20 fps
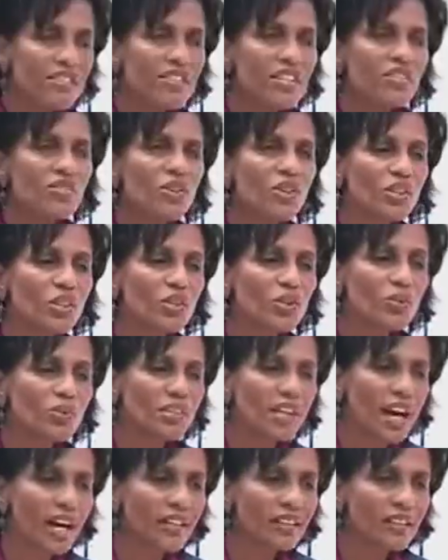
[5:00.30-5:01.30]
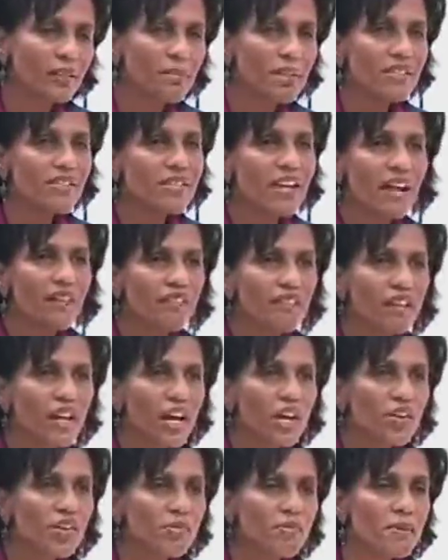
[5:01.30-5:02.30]
is not a new tax. I mean, San
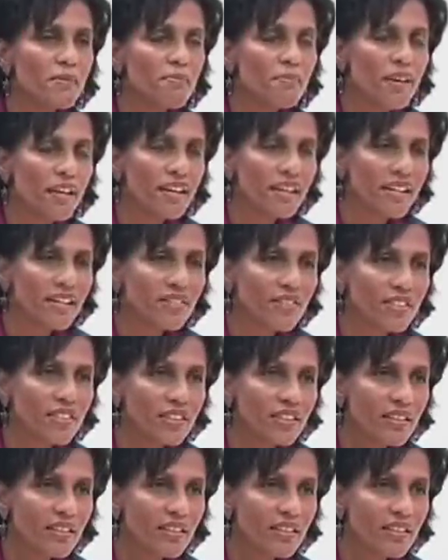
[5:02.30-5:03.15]
Fernando has been paying it.